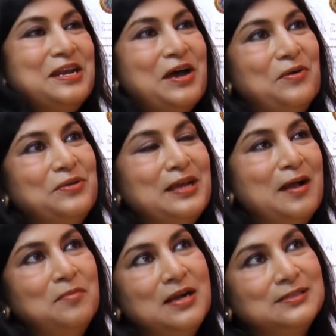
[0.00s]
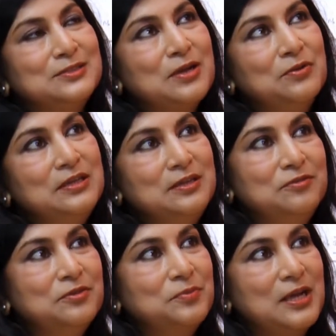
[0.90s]
Now here I am asked to now leave
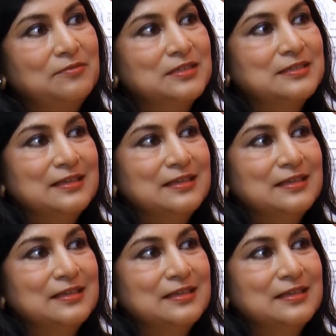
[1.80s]
your private